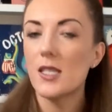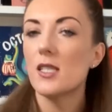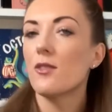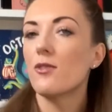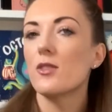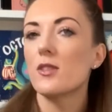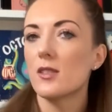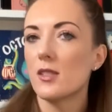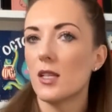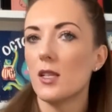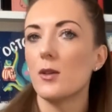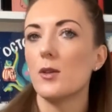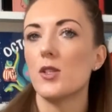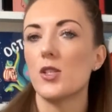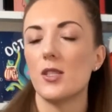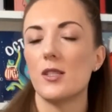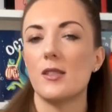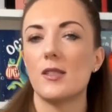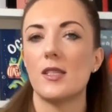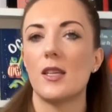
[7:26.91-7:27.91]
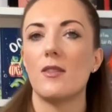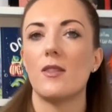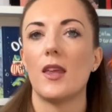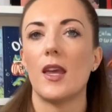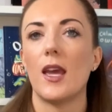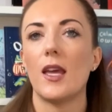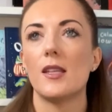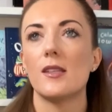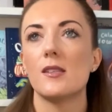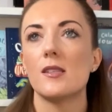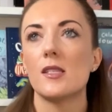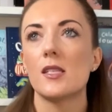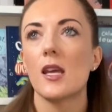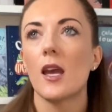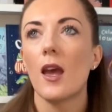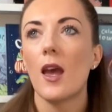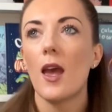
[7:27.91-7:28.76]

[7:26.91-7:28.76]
different solutions in the end.